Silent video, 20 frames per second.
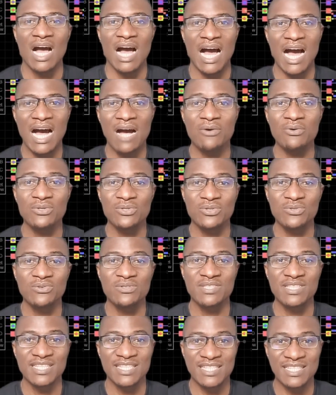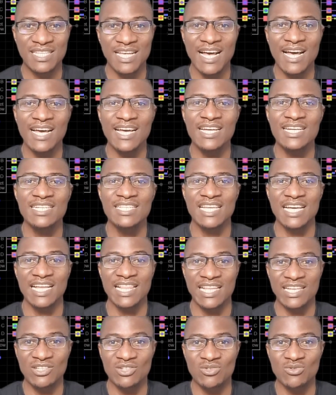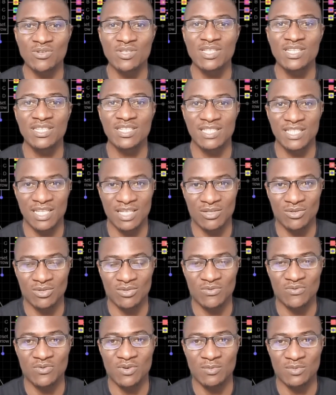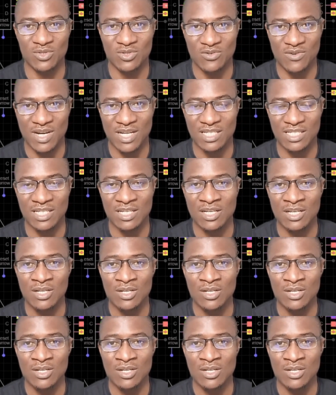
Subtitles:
how to design electronic circuits from scratch.